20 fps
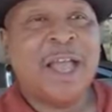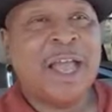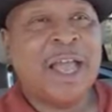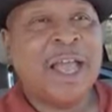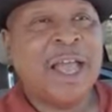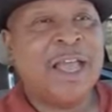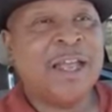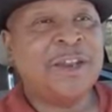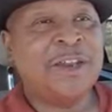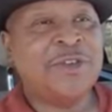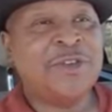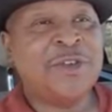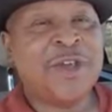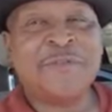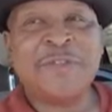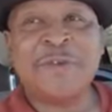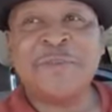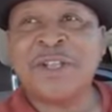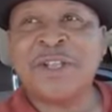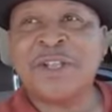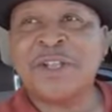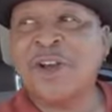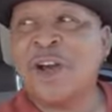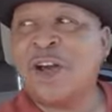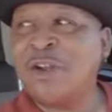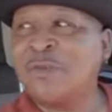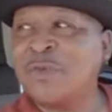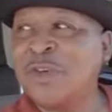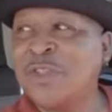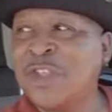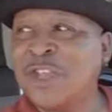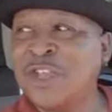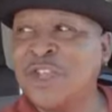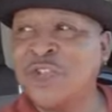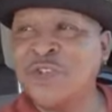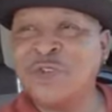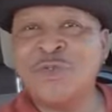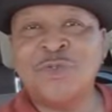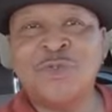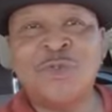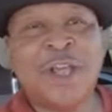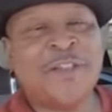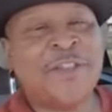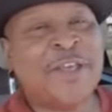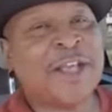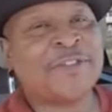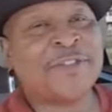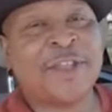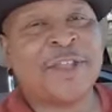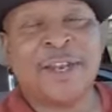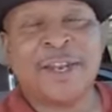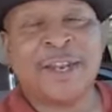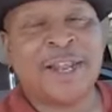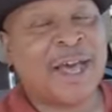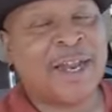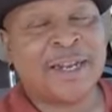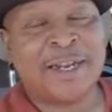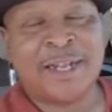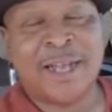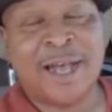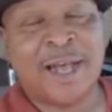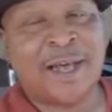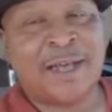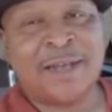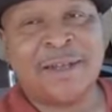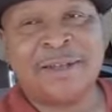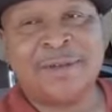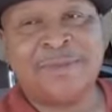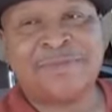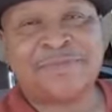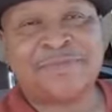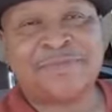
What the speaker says: And you have the big God within you, and that's a lot of God.